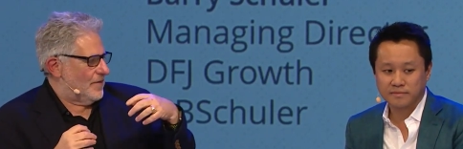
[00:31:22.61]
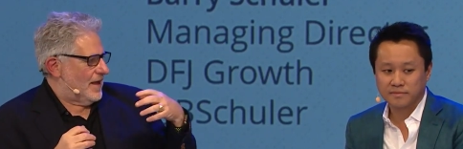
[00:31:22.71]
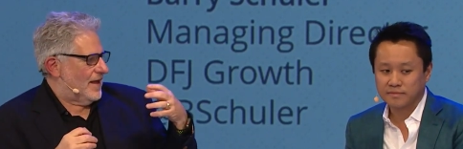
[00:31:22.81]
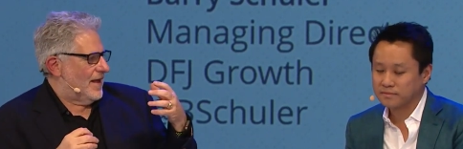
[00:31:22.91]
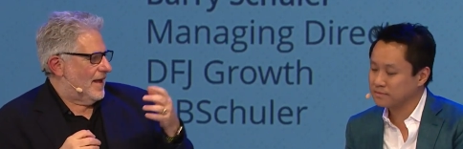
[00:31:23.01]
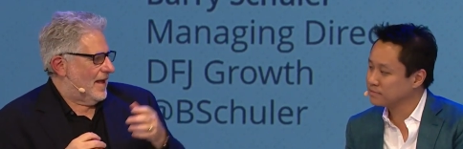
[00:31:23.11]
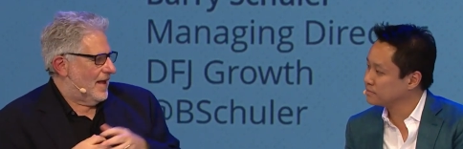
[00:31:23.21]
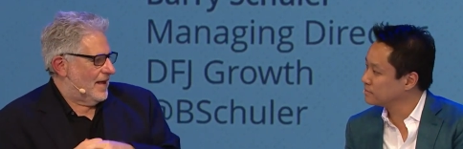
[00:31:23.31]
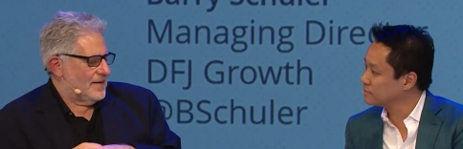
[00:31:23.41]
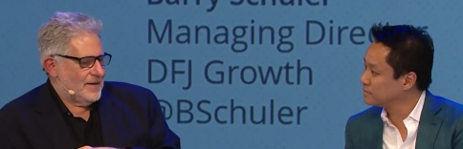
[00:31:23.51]
Speaker 1: the,
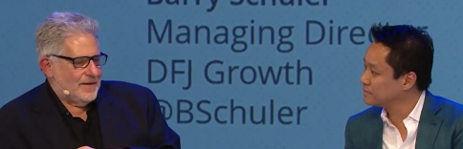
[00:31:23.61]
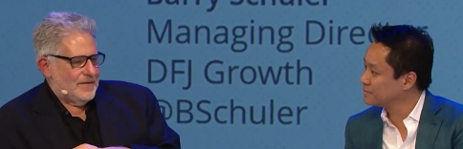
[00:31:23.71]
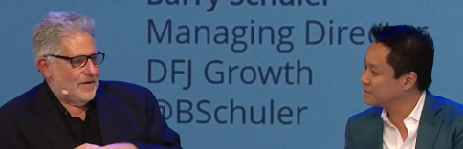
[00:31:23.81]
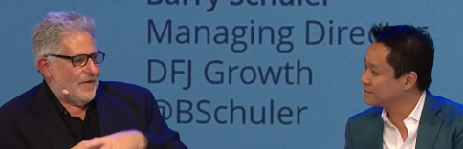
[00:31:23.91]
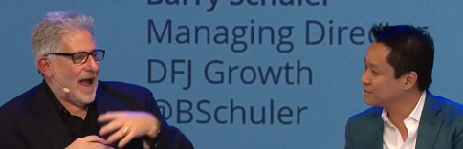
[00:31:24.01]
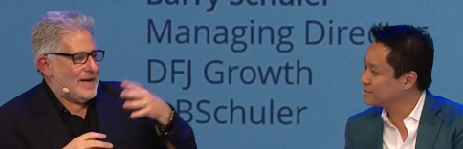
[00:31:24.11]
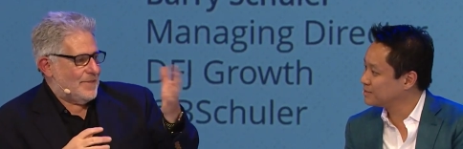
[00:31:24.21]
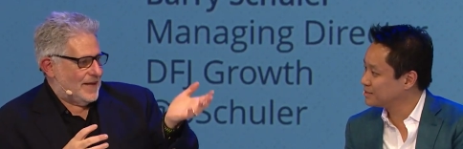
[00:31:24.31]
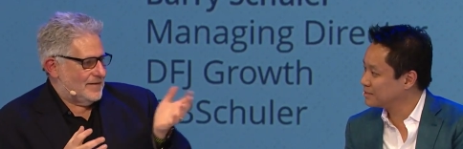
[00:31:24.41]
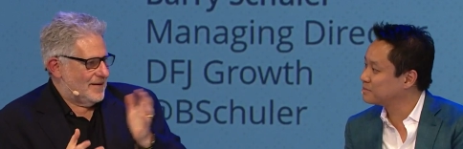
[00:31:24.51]
uh, the
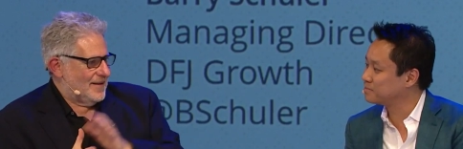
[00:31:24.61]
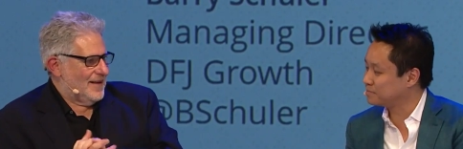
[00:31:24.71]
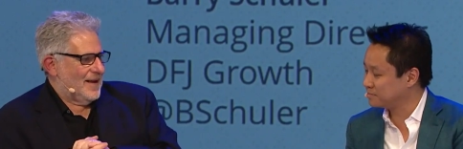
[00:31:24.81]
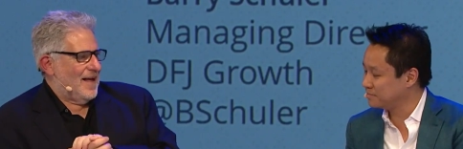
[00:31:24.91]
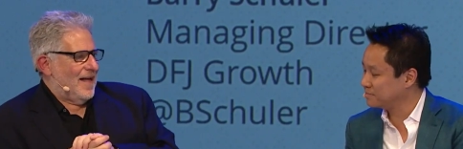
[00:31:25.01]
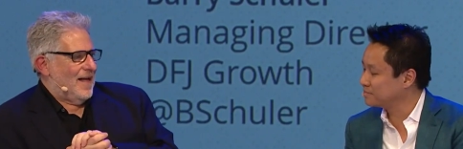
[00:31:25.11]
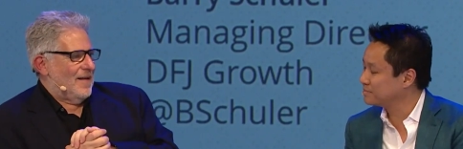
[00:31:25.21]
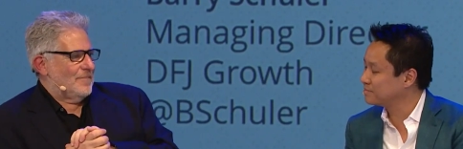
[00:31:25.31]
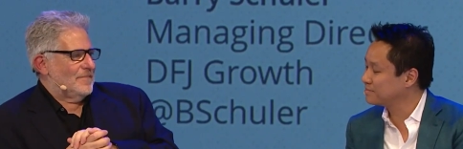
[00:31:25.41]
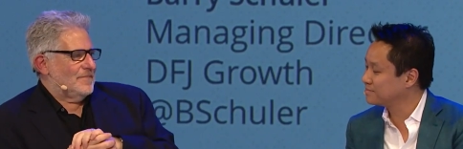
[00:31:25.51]
vitamin, mm -hmm.
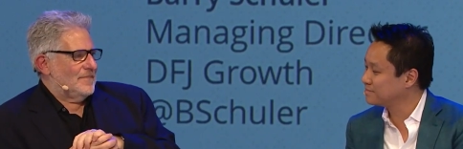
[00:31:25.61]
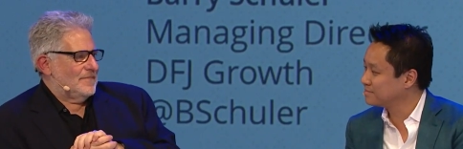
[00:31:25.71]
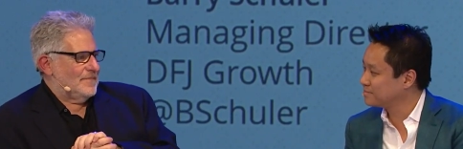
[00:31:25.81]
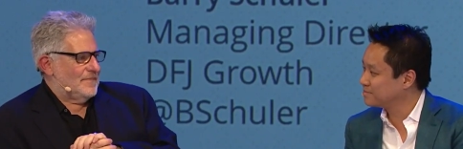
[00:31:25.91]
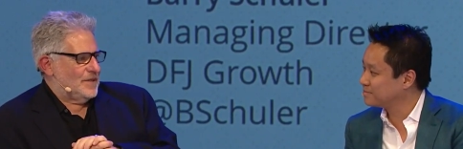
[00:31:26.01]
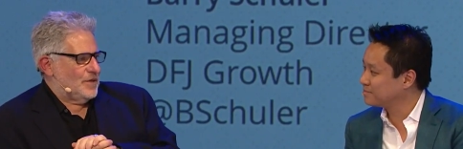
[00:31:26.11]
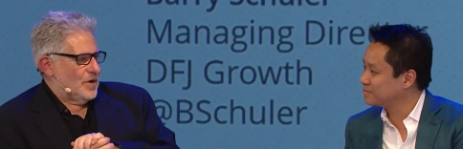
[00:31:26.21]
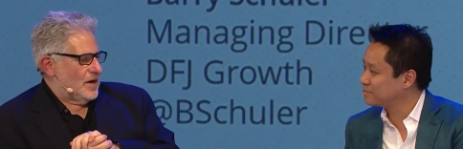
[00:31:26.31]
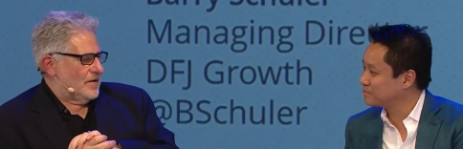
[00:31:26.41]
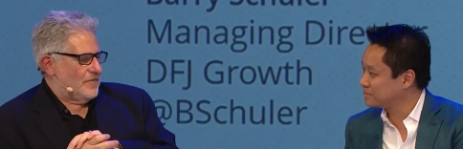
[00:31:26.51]
um,
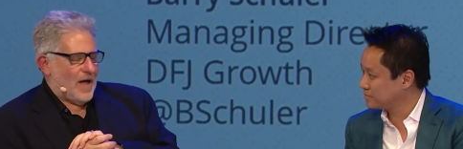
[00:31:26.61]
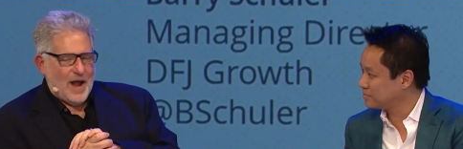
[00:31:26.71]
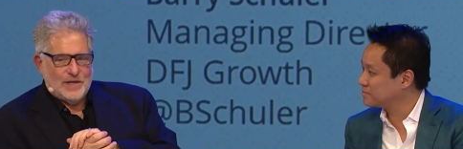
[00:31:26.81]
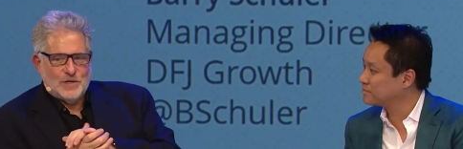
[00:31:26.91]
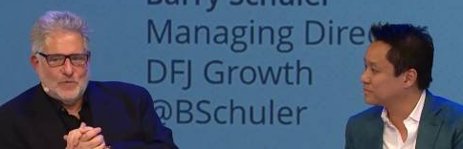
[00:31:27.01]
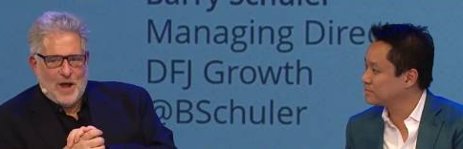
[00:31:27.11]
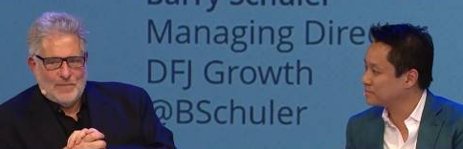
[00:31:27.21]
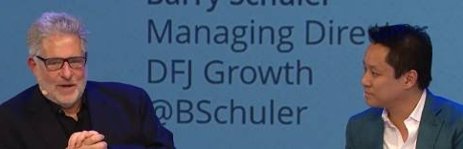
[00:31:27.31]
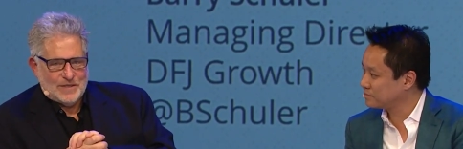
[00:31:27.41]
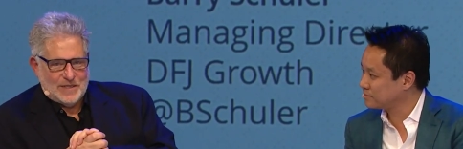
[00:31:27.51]
you're going to find your
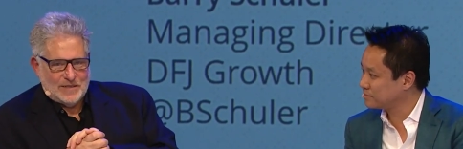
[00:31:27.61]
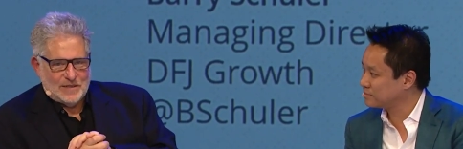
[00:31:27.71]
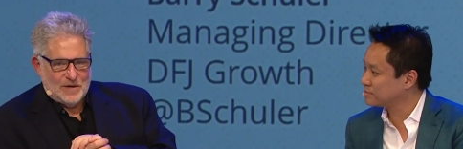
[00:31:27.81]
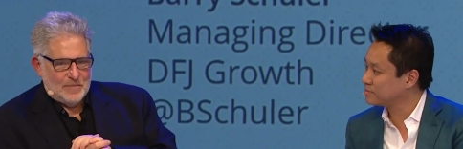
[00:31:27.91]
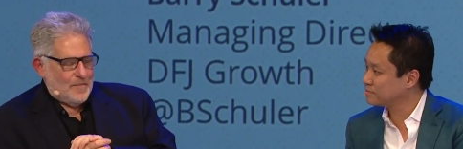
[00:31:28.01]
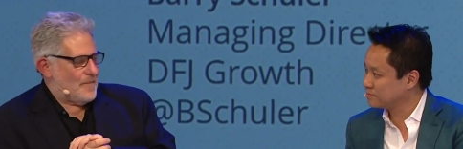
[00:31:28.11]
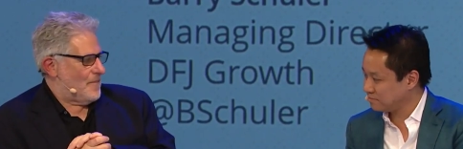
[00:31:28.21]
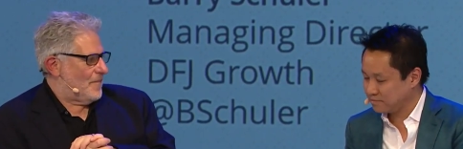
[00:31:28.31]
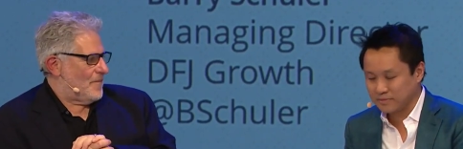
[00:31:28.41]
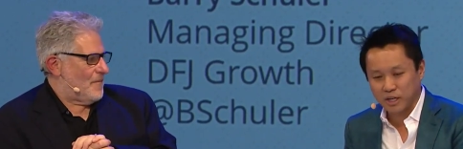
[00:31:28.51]
way much easier.
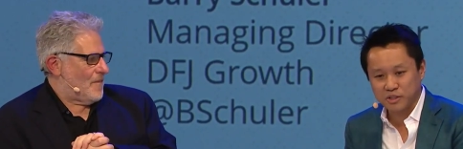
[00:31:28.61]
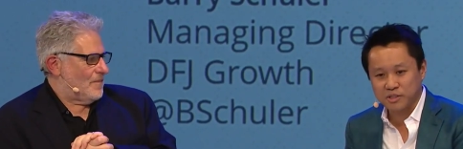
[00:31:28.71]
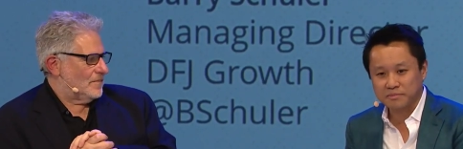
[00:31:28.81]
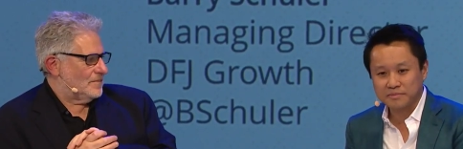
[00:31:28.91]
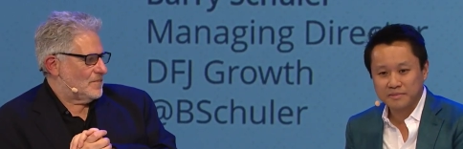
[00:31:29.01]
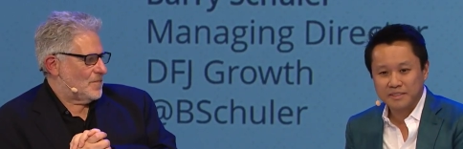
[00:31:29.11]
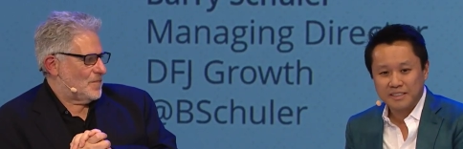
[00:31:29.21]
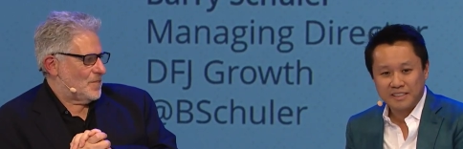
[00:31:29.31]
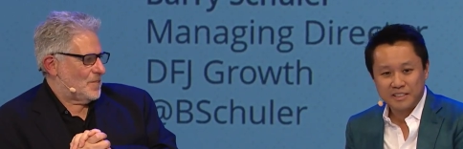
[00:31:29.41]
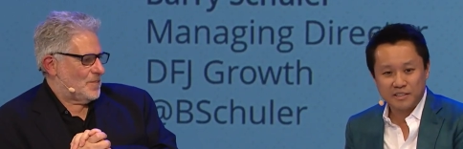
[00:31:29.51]
Speaker 2: Awesome.
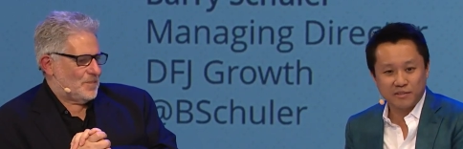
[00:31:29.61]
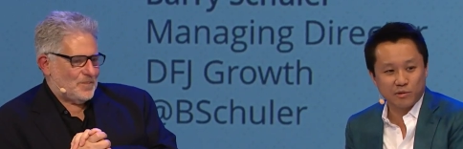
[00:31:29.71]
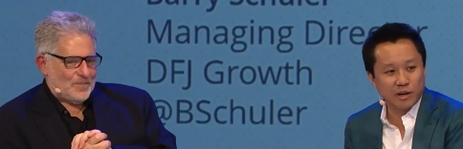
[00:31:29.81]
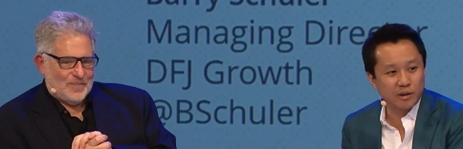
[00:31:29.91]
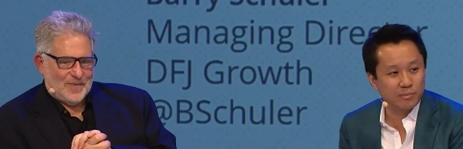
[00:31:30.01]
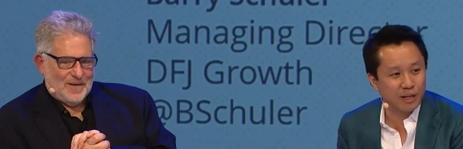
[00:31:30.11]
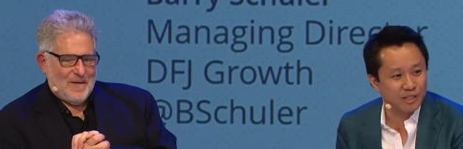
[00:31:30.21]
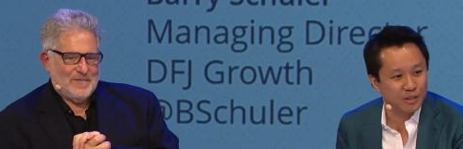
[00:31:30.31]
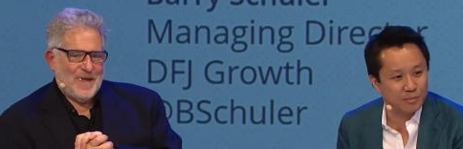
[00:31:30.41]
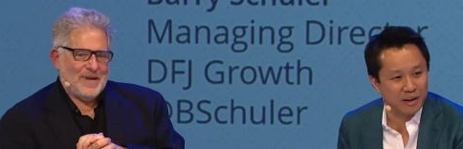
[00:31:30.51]
Let's give a round of
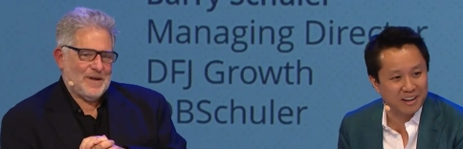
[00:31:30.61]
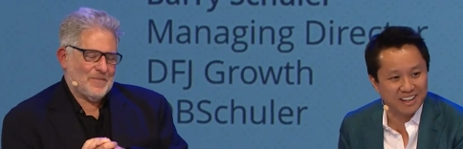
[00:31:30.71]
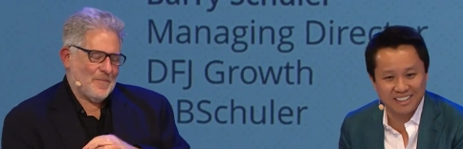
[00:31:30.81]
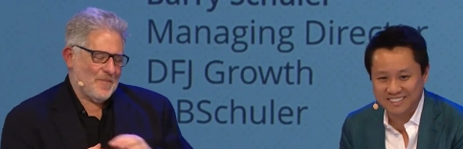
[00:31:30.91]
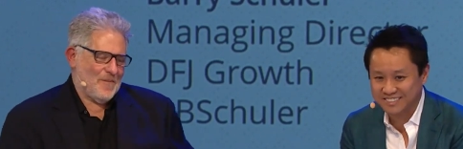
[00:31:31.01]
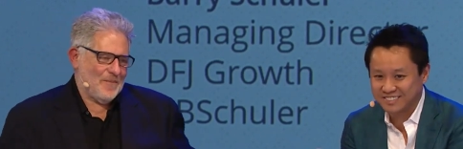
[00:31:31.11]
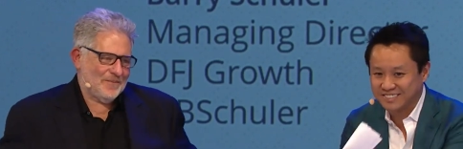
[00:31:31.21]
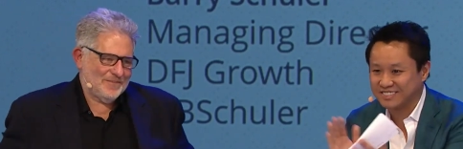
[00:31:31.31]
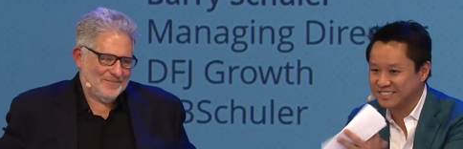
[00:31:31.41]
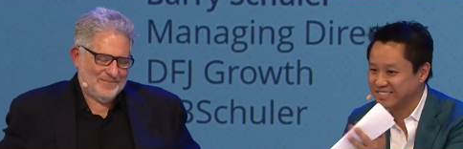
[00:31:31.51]
applause to Thank Barry.
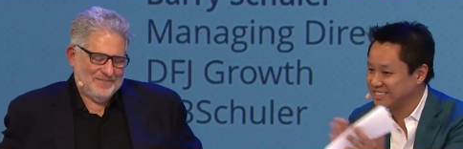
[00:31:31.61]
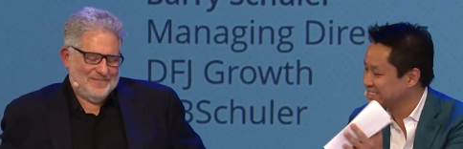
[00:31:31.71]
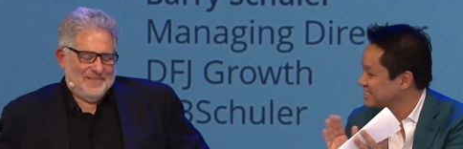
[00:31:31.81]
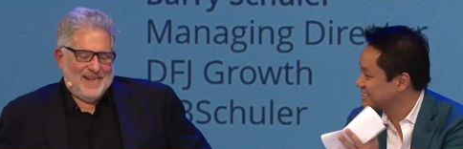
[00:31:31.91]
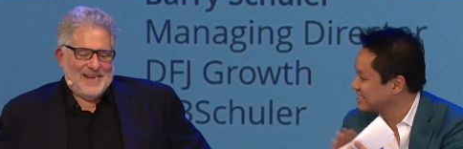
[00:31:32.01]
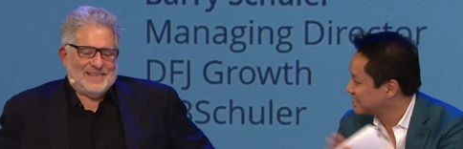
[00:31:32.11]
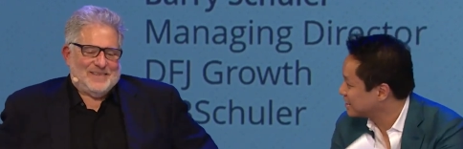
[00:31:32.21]
You.